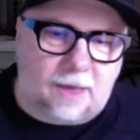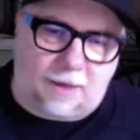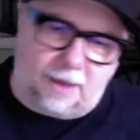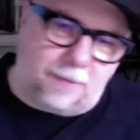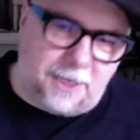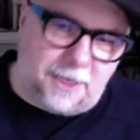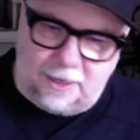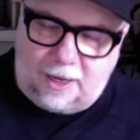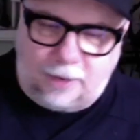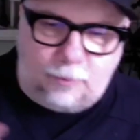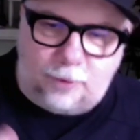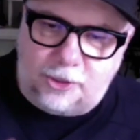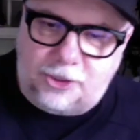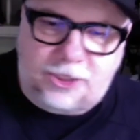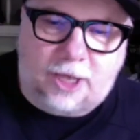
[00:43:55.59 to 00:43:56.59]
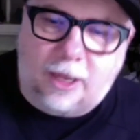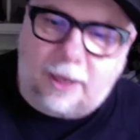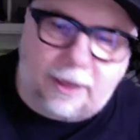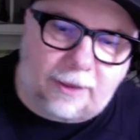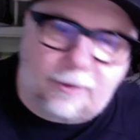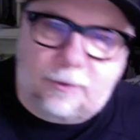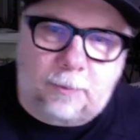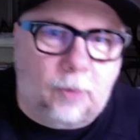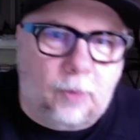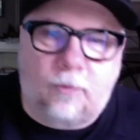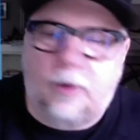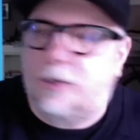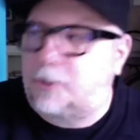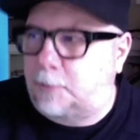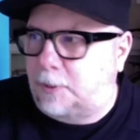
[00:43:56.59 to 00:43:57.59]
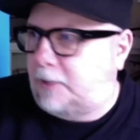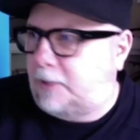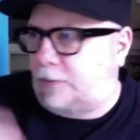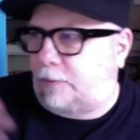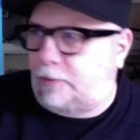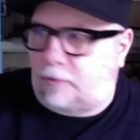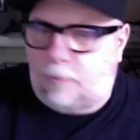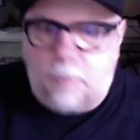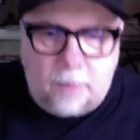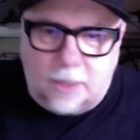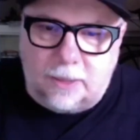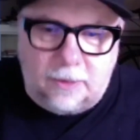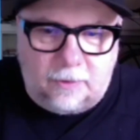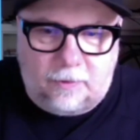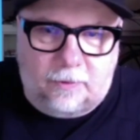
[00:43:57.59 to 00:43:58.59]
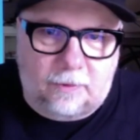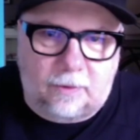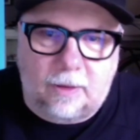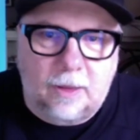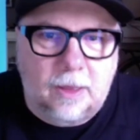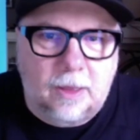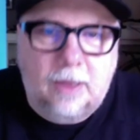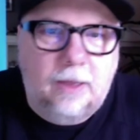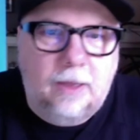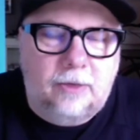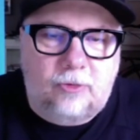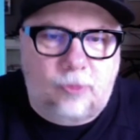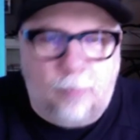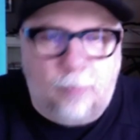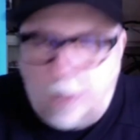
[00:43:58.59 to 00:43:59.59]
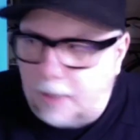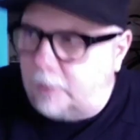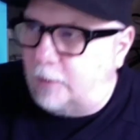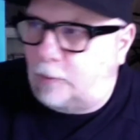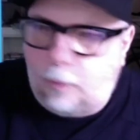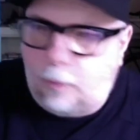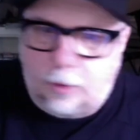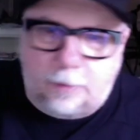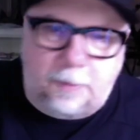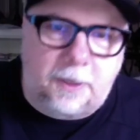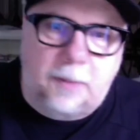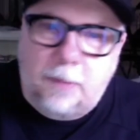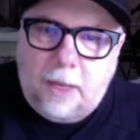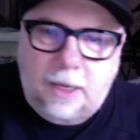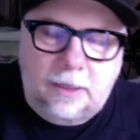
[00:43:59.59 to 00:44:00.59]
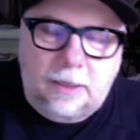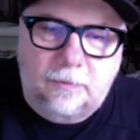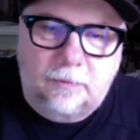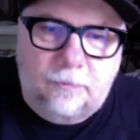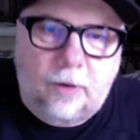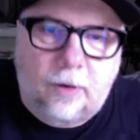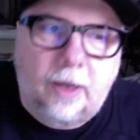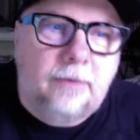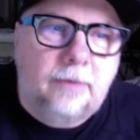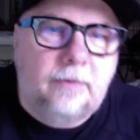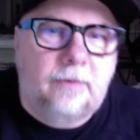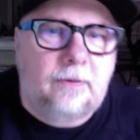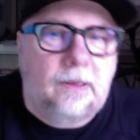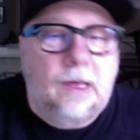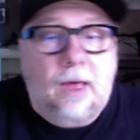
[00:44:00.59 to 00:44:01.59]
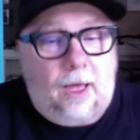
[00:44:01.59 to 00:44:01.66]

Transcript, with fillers: I mean, I wish I spoke French because there's tremendous, tremendous work being made in France.